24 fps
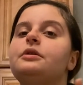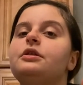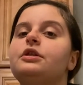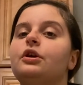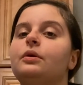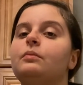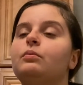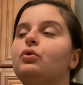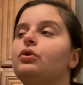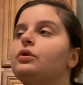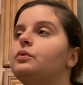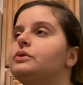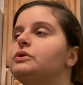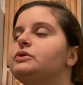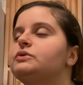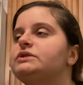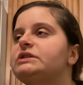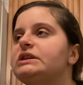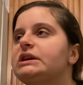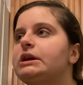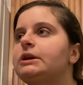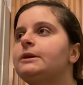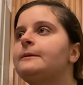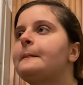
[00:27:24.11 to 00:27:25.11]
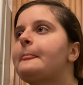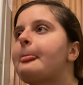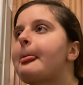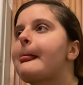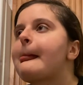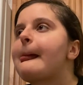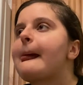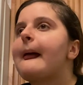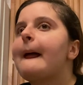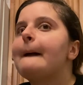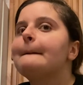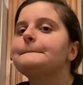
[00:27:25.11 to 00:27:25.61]
They're more routine,
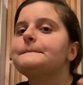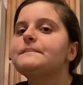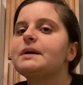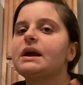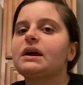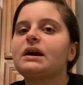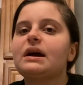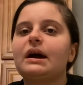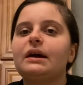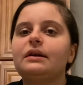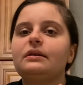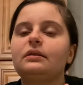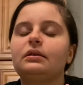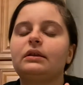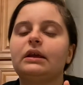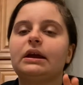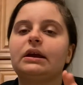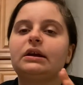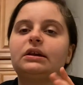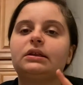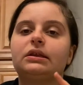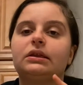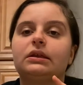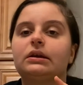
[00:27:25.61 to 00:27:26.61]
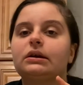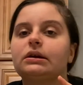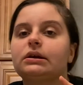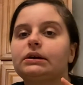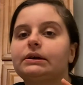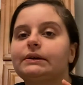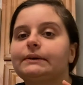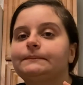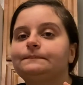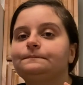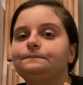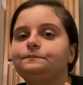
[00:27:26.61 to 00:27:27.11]
but I kind of like
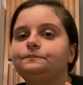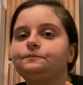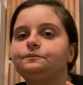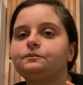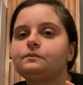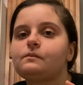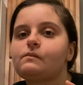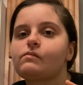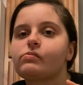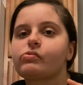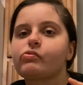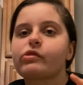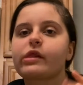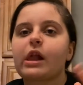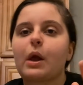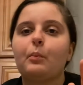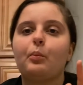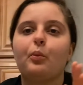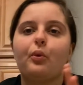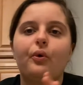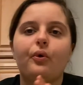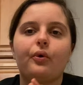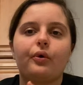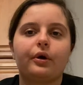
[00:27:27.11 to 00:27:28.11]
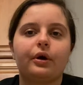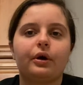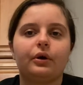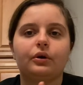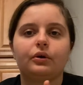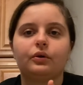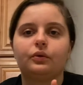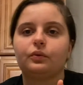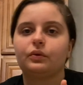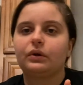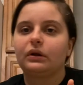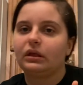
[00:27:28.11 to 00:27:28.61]
the more
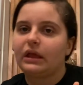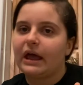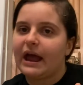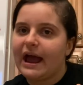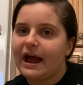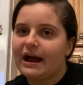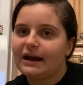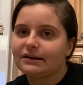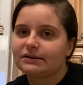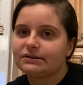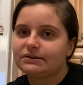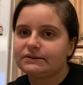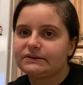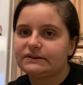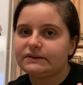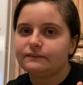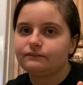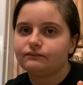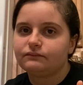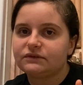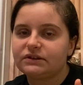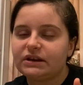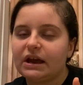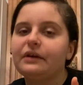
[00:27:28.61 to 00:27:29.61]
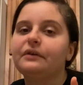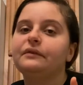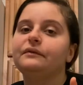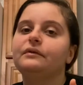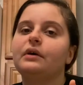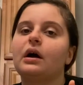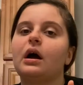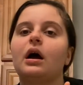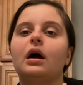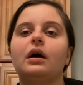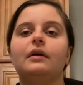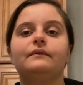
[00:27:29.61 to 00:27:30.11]
relaxed type
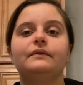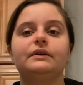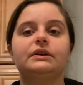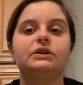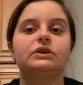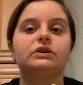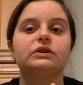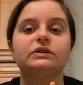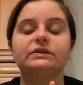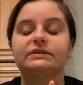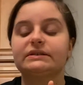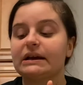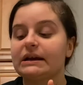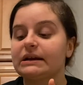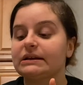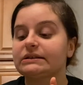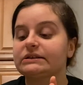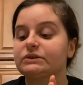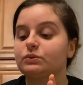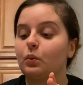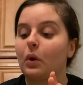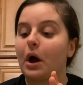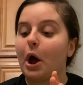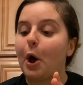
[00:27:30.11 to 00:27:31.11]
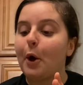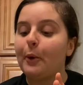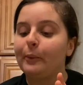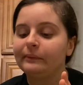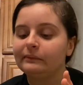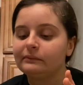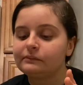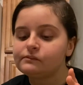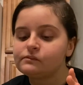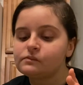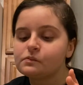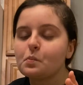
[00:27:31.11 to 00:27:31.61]
videos as
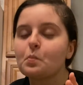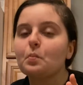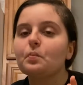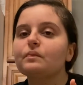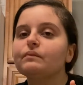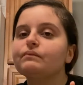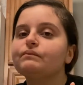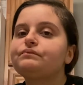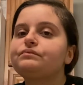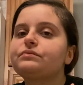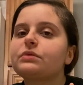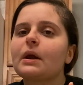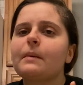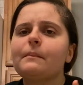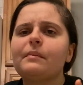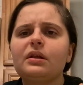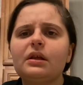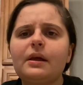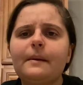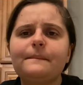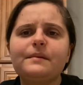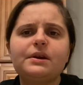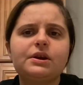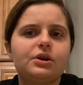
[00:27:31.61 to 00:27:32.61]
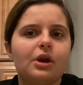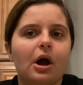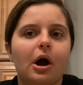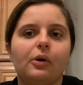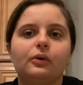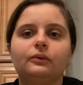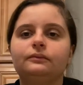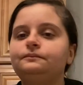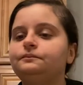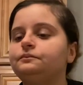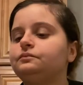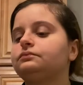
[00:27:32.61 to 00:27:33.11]
well. But let me
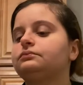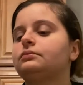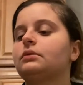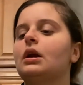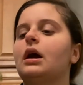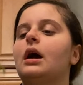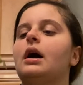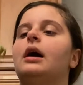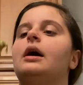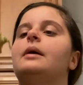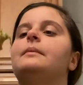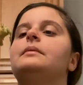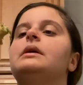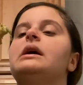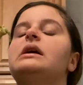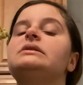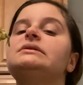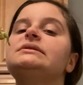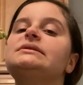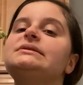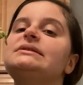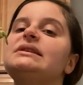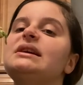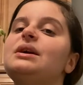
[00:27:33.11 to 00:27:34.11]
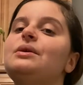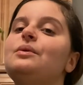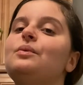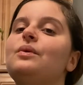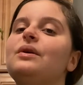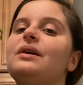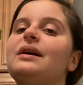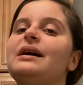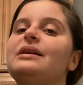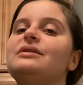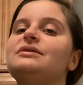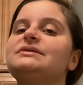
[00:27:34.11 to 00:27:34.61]
know. I'll see
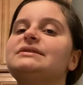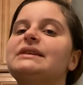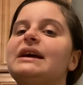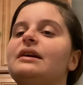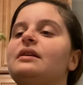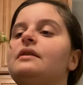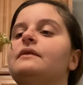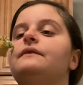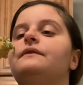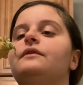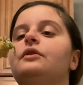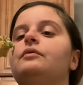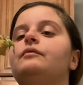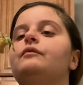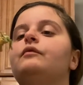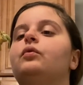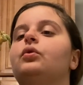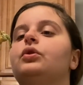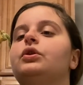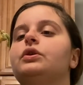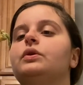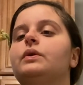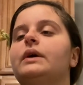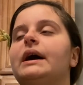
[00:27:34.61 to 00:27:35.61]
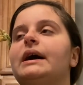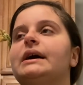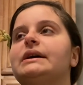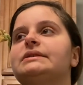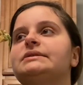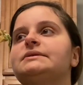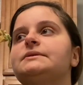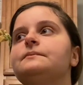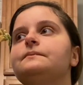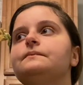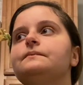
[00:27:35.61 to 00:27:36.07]
what else I could film for you guys.